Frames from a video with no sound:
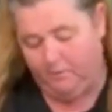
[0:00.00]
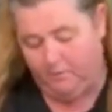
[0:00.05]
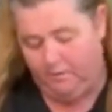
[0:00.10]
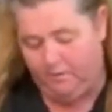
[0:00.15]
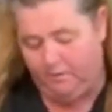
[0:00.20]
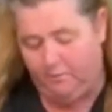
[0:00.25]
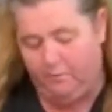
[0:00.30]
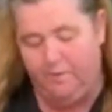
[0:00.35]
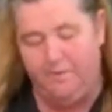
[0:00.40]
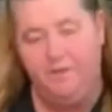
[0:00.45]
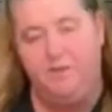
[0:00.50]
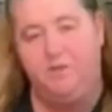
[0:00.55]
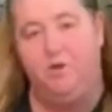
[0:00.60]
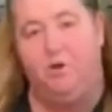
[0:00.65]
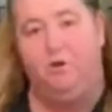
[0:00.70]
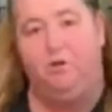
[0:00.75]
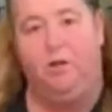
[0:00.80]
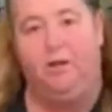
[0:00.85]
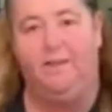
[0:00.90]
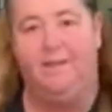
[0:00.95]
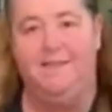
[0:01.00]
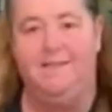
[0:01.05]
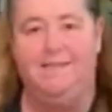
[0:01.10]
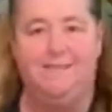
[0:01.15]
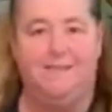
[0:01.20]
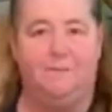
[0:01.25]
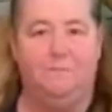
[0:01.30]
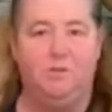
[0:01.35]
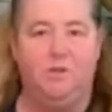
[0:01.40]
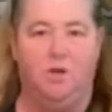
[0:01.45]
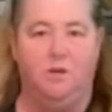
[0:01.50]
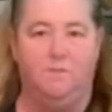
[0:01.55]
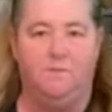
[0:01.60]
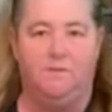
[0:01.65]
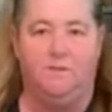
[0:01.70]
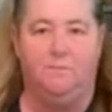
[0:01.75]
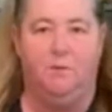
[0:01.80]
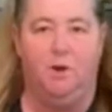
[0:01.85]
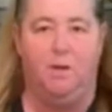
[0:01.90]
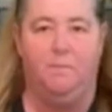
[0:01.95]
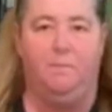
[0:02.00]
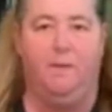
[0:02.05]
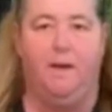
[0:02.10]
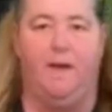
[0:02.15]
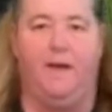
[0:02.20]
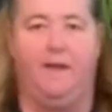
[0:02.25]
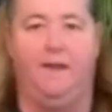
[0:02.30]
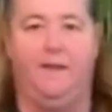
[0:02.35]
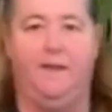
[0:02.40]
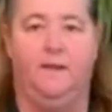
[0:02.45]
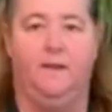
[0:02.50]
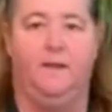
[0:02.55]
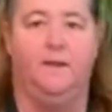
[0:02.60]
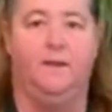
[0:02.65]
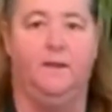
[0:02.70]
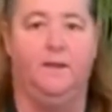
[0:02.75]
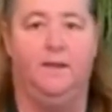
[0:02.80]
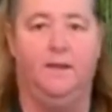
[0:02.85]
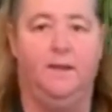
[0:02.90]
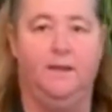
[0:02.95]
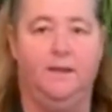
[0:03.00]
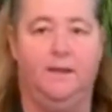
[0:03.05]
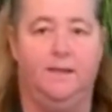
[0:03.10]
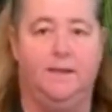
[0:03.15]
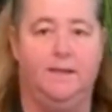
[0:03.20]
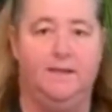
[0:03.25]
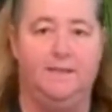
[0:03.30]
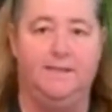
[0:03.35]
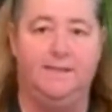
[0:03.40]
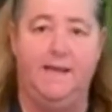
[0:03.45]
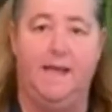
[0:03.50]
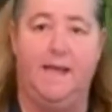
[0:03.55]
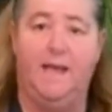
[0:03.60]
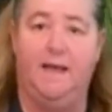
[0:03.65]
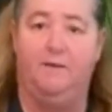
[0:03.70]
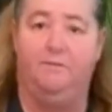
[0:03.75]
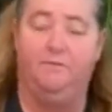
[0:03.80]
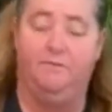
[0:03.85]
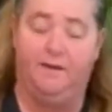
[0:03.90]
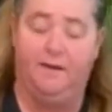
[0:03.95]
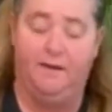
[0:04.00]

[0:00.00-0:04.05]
With a dog like this, sometimes it might pay to have